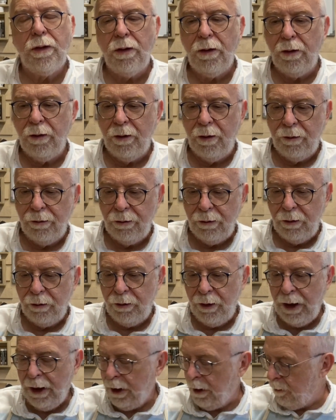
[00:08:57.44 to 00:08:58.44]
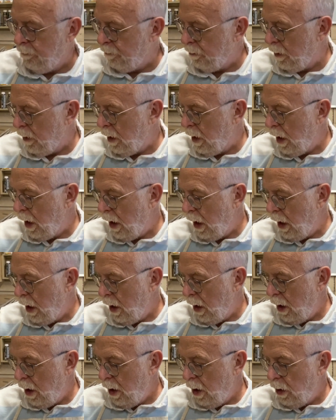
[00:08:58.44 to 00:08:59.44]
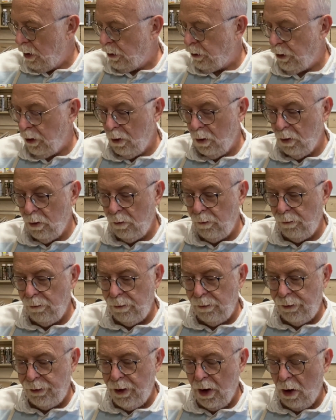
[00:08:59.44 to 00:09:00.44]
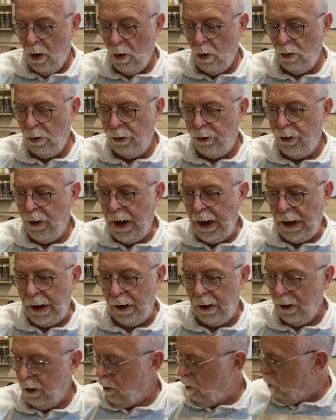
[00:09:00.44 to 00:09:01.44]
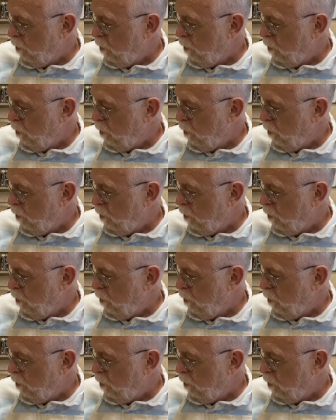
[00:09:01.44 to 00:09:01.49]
on the thing. So the whole thing